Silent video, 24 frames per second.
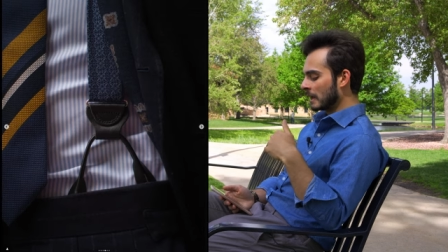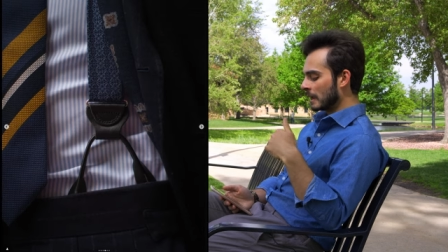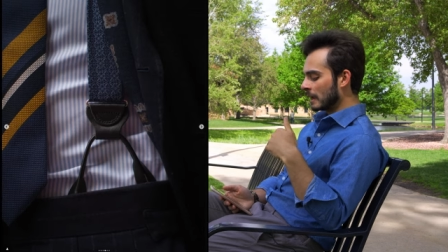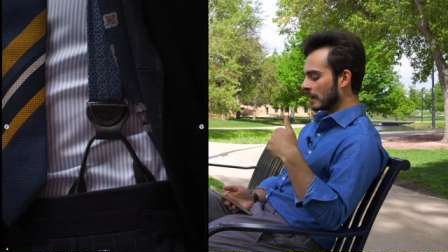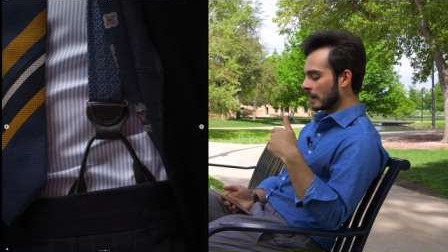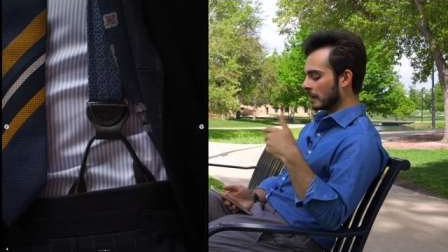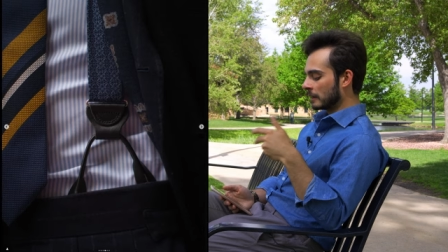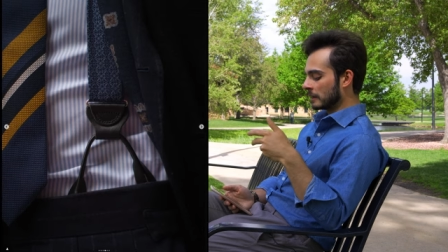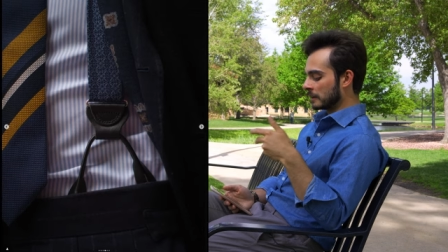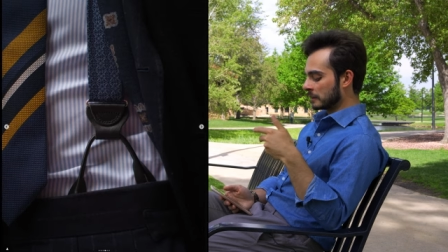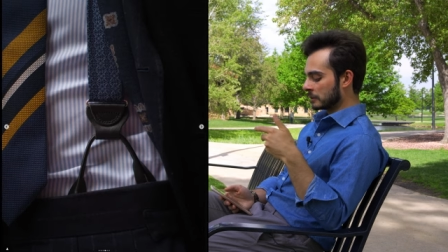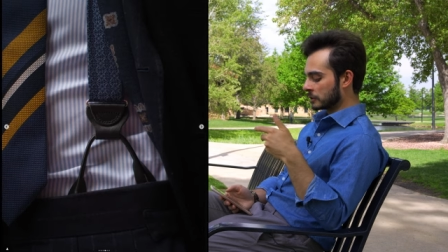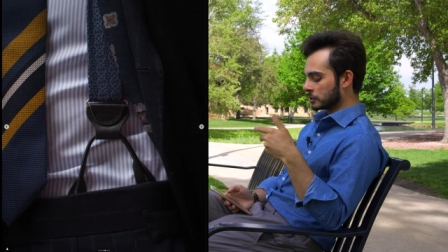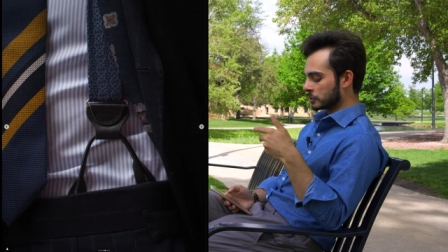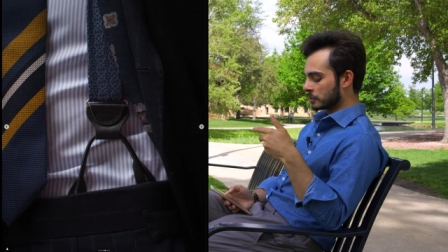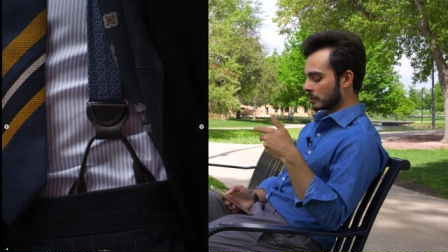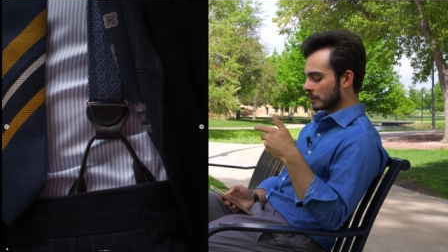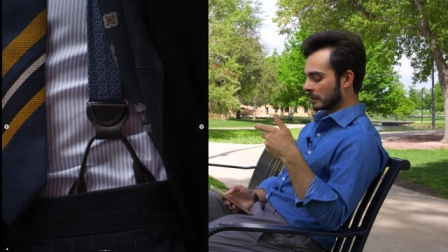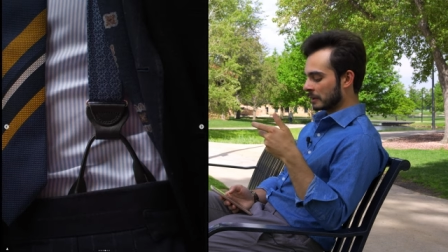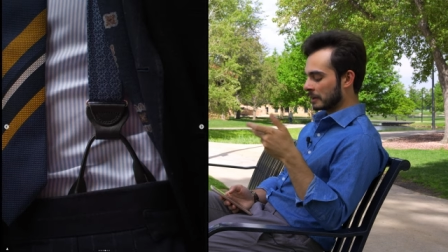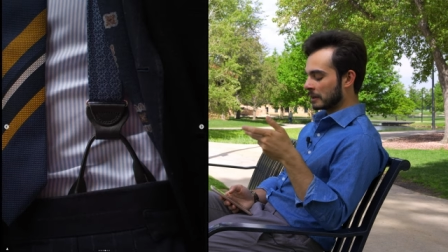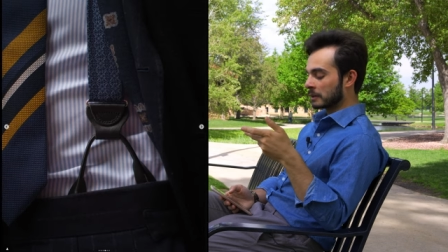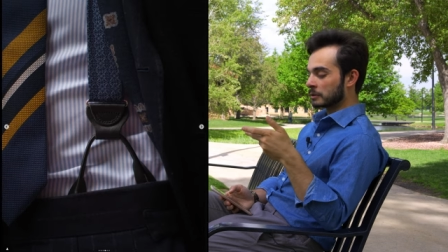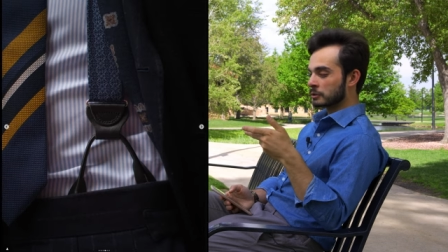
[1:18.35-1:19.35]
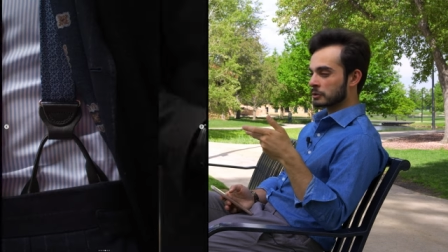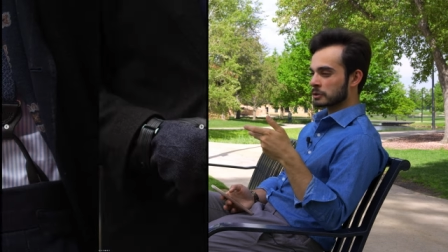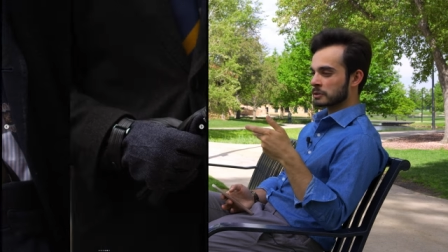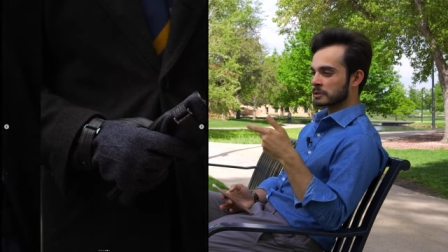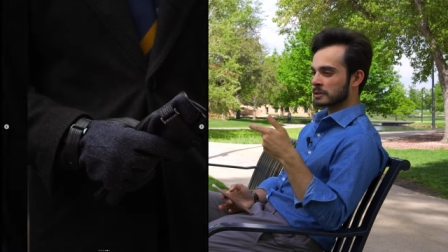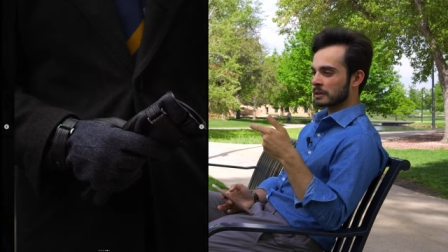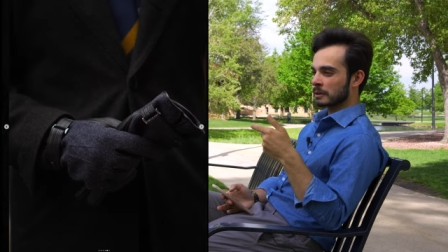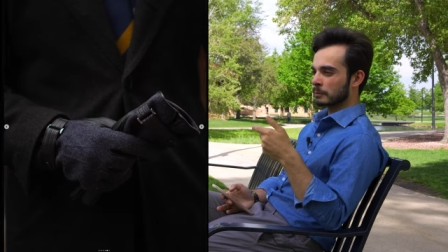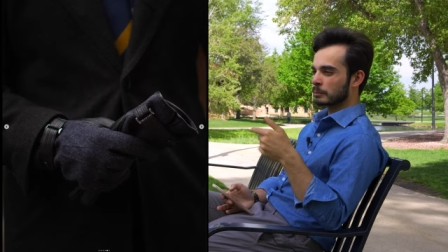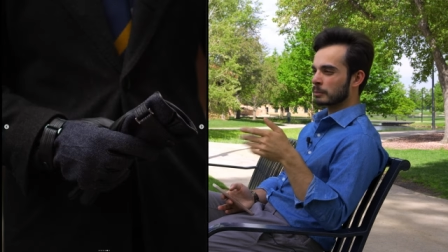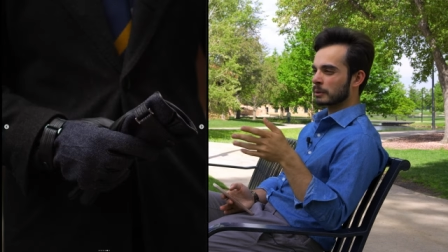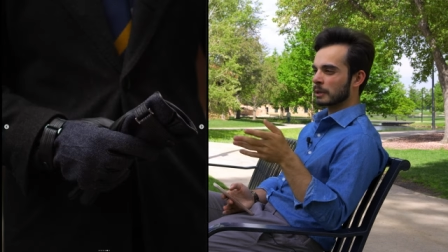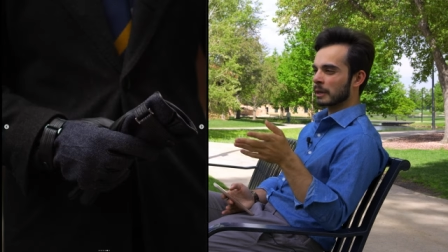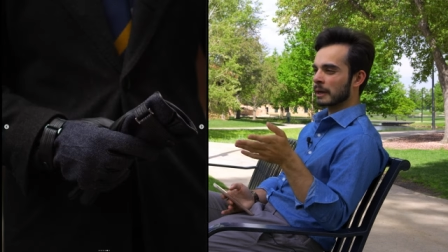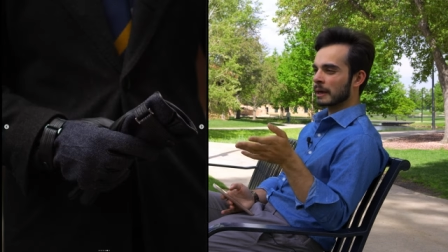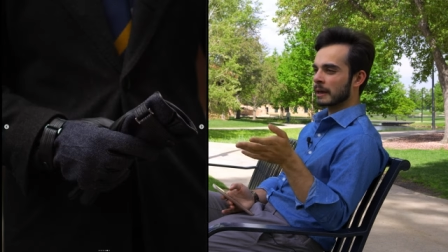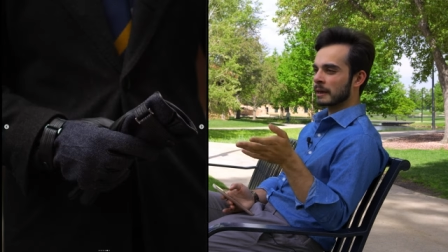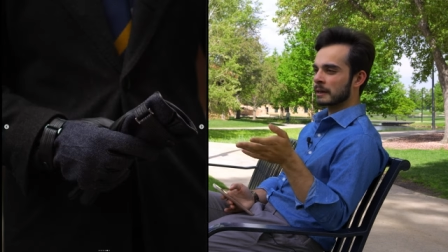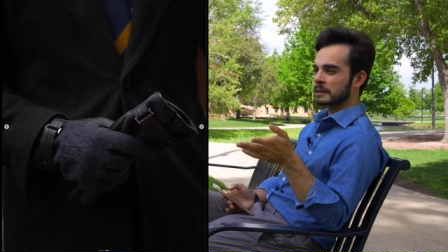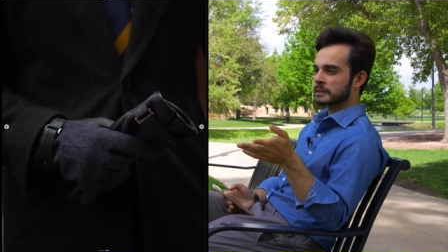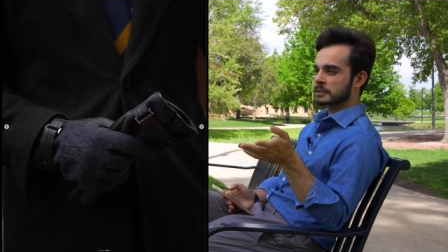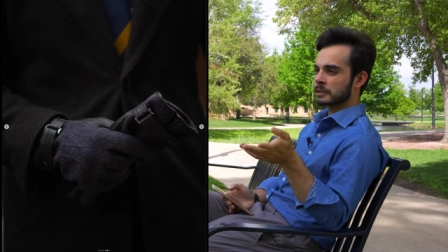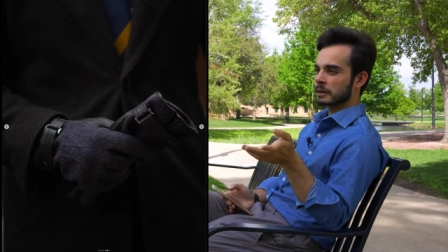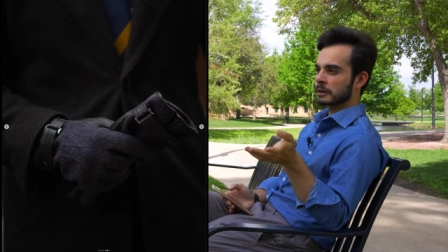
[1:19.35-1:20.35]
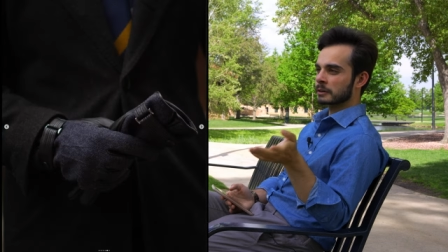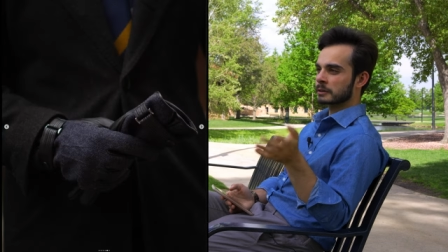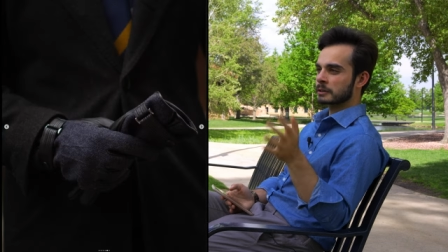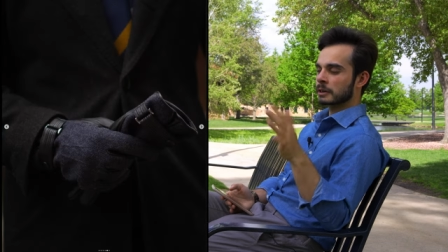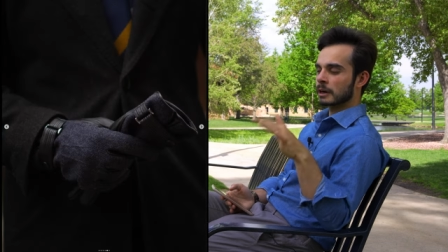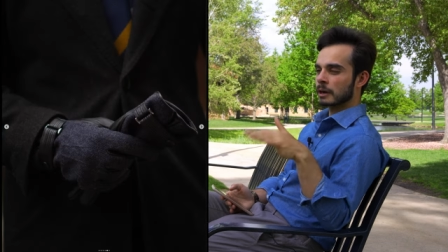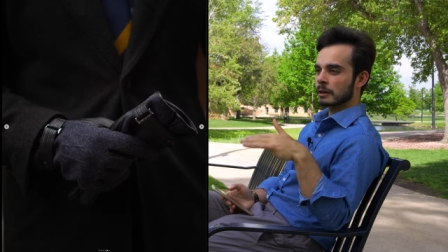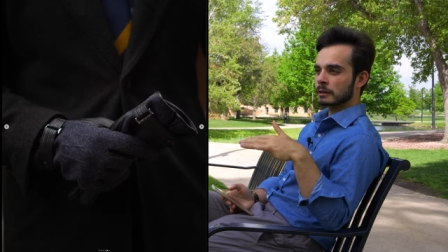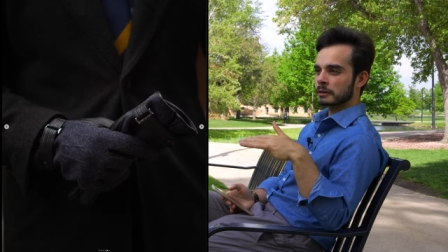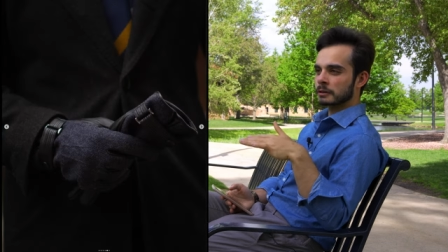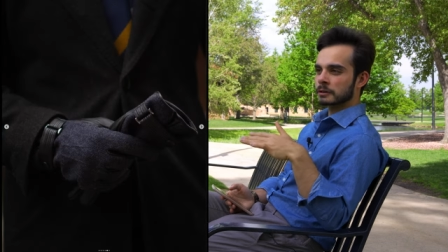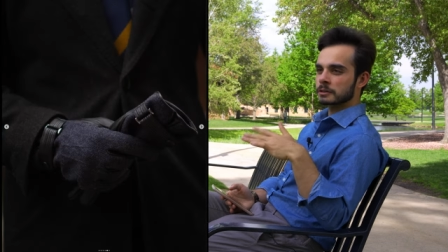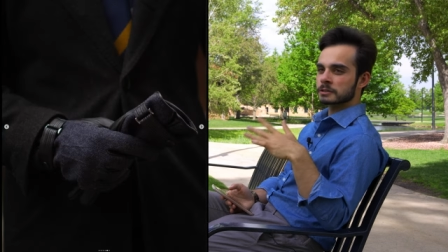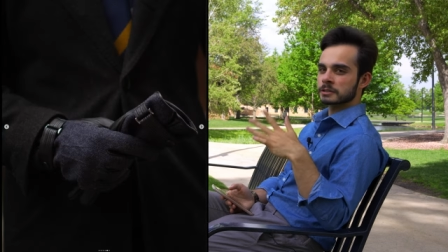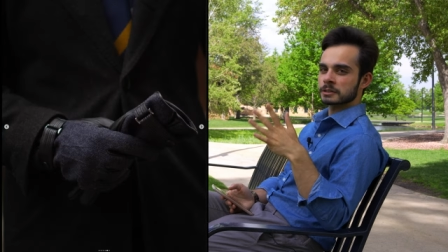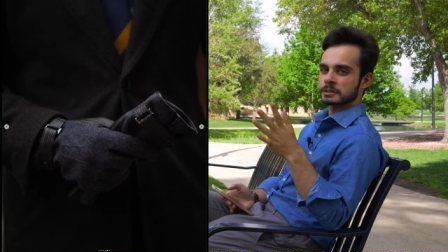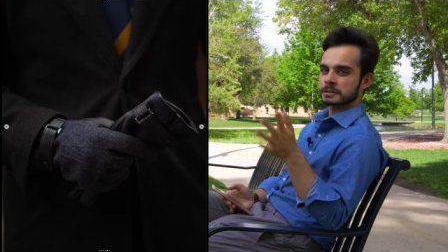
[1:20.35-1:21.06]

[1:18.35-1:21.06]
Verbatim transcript: And I think there's really interesting plays on colors